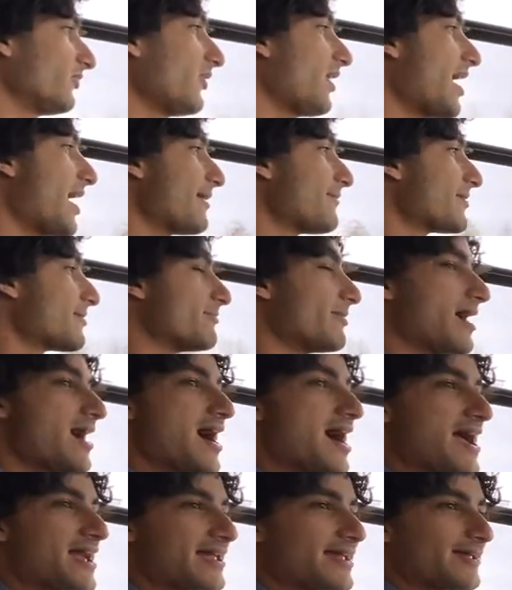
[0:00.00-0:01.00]
fly me
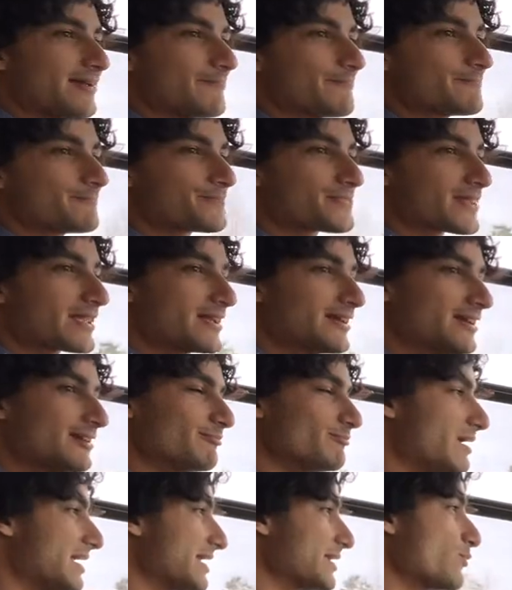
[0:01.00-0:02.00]
by,
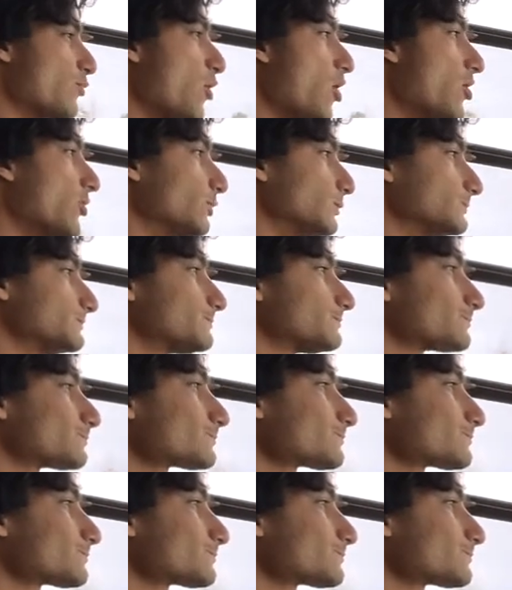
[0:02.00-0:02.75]
but he won't.